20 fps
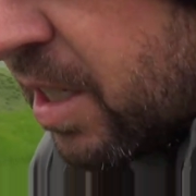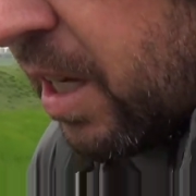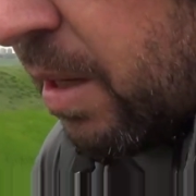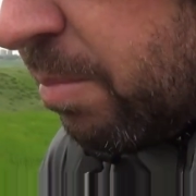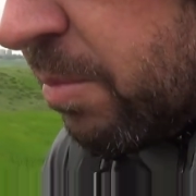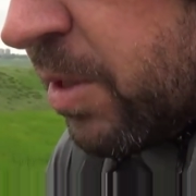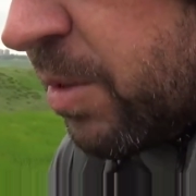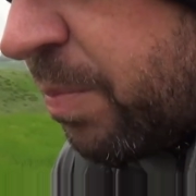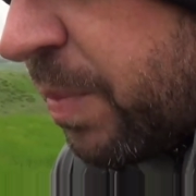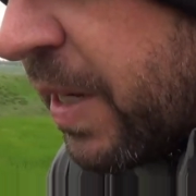
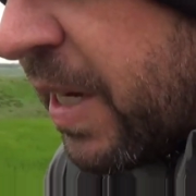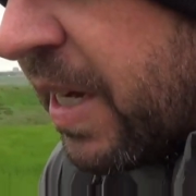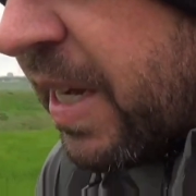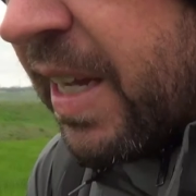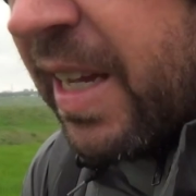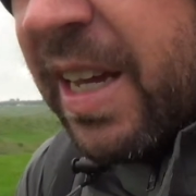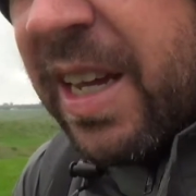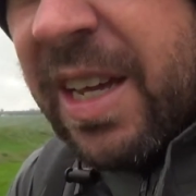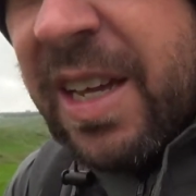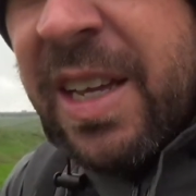comes
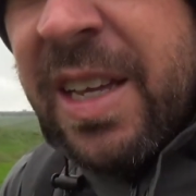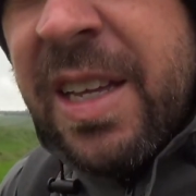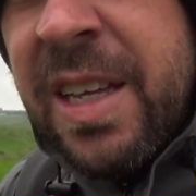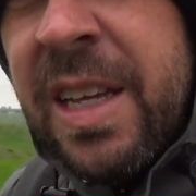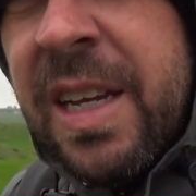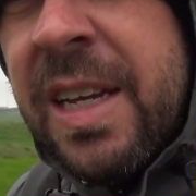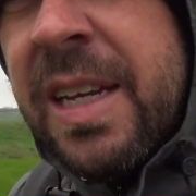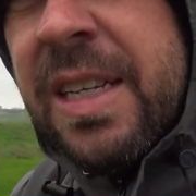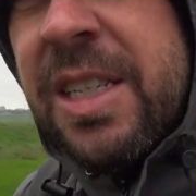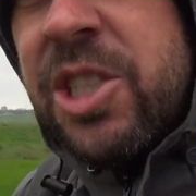by,
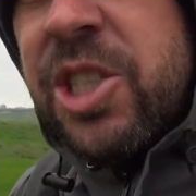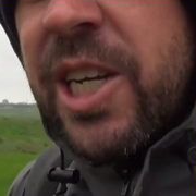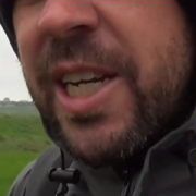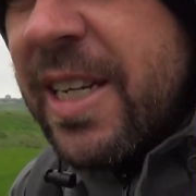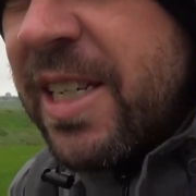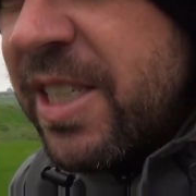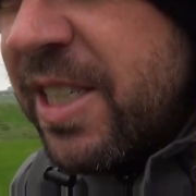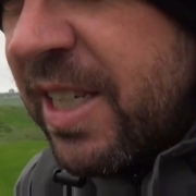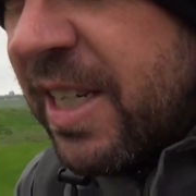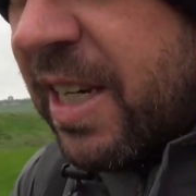
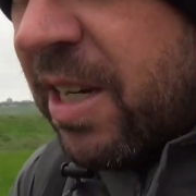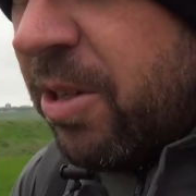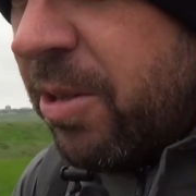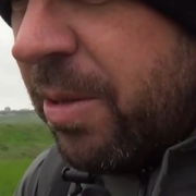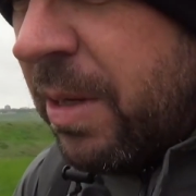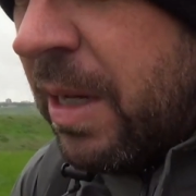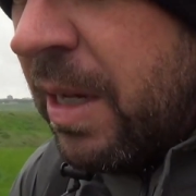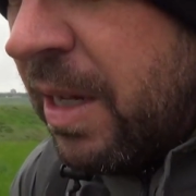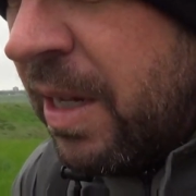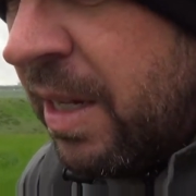checks it
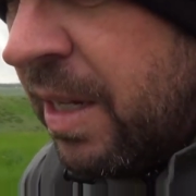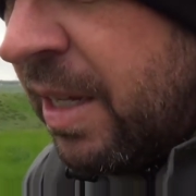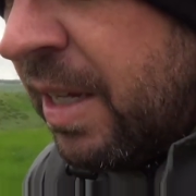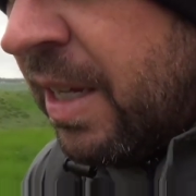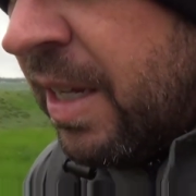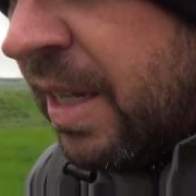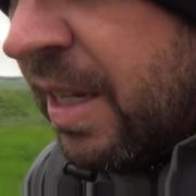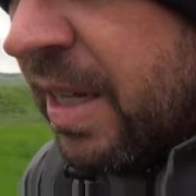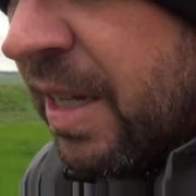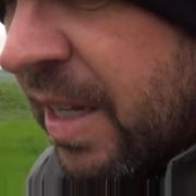out,
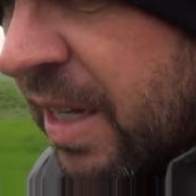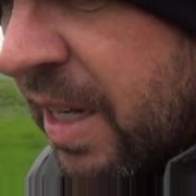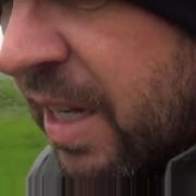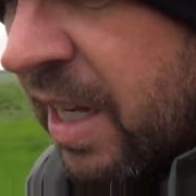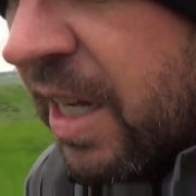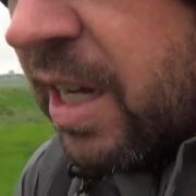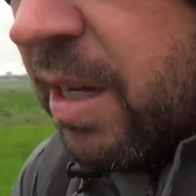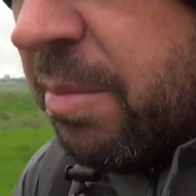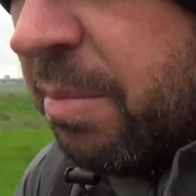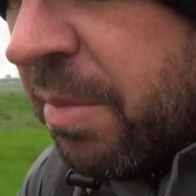
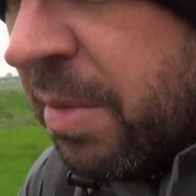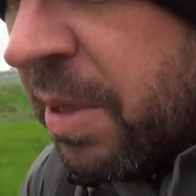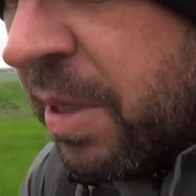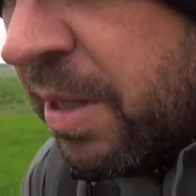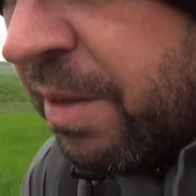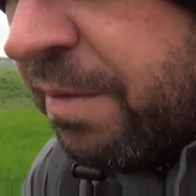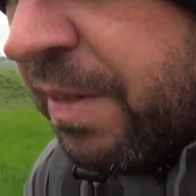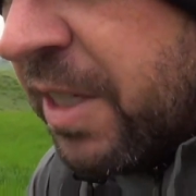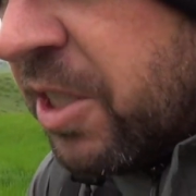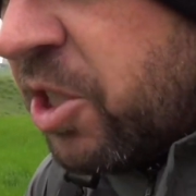
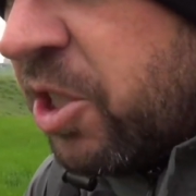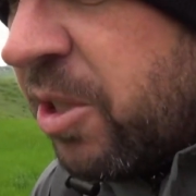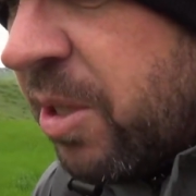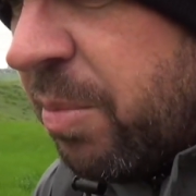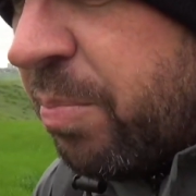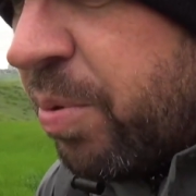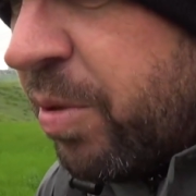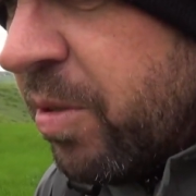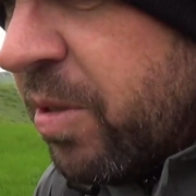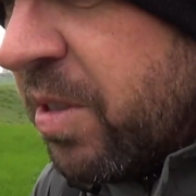
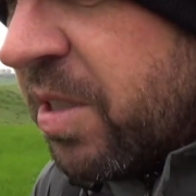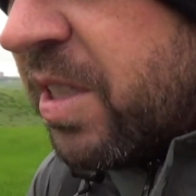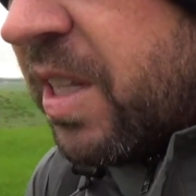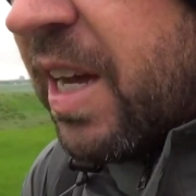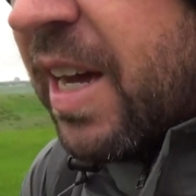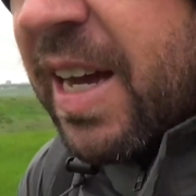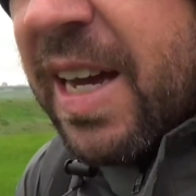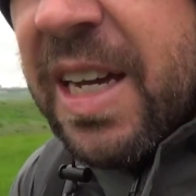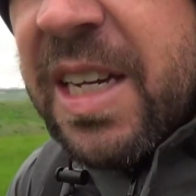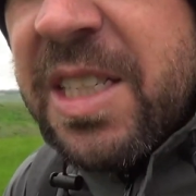eventually pulls
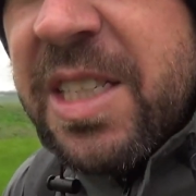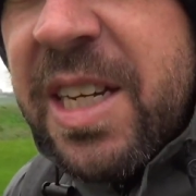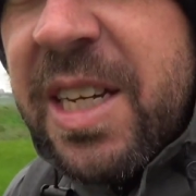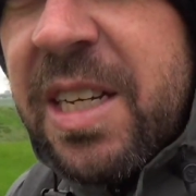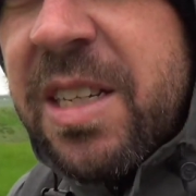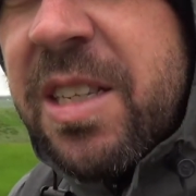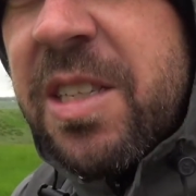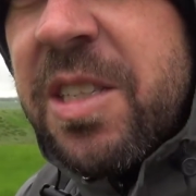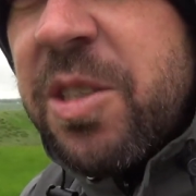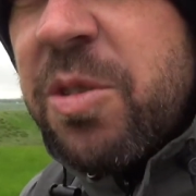the eyes
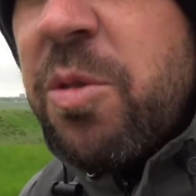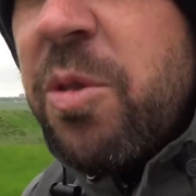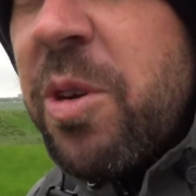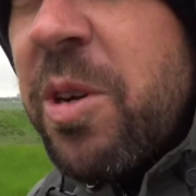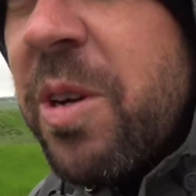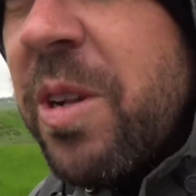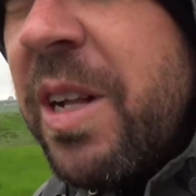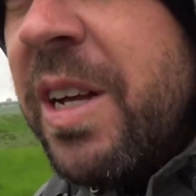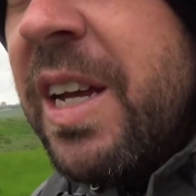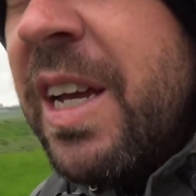out of the
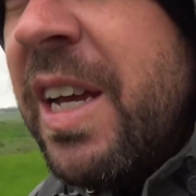squirrel,